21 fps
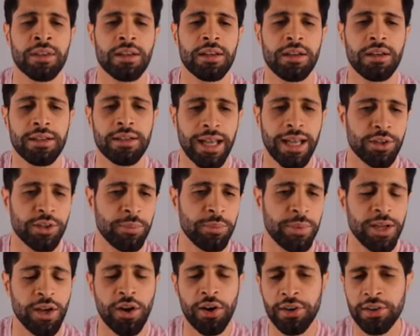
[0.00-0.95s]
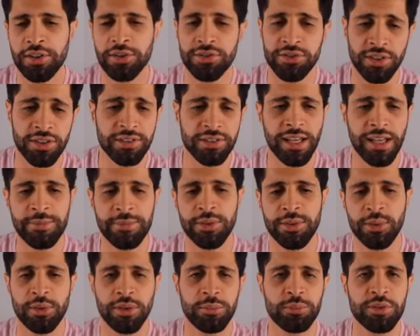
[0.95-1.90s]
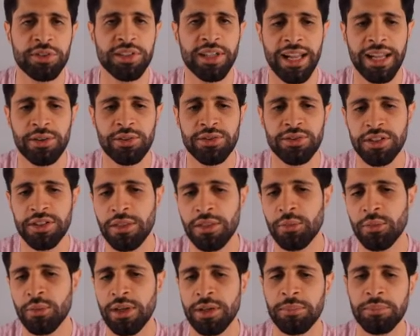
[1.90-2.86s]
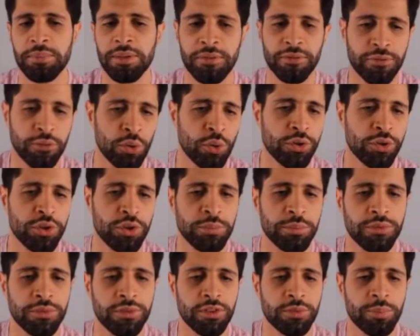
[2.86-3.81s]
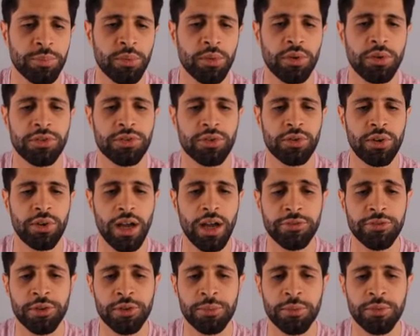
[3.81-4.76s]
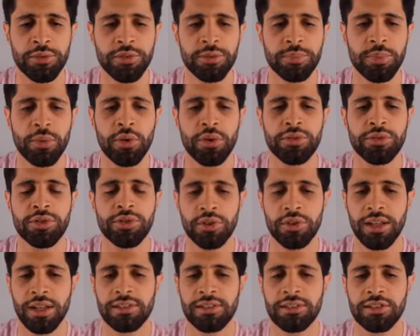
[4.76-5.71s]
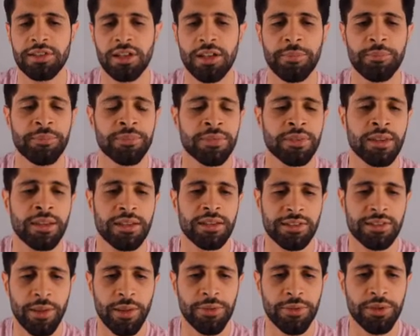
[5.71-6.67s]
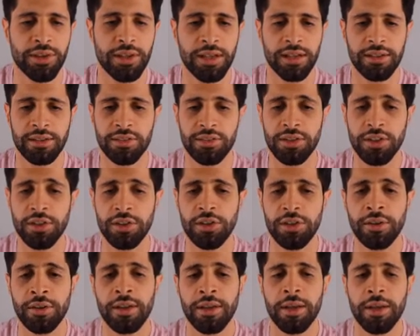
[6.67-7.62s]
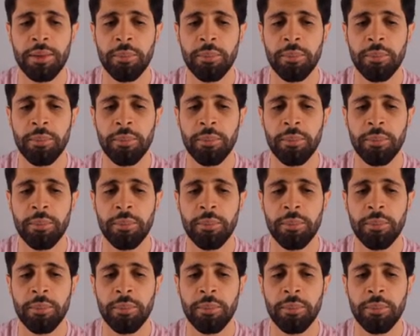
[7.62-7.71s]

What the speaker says: Now, you may argue sometimes you want to bring the knight to c3 before you move these pawns or after you move this pawn. So that's something you can consider.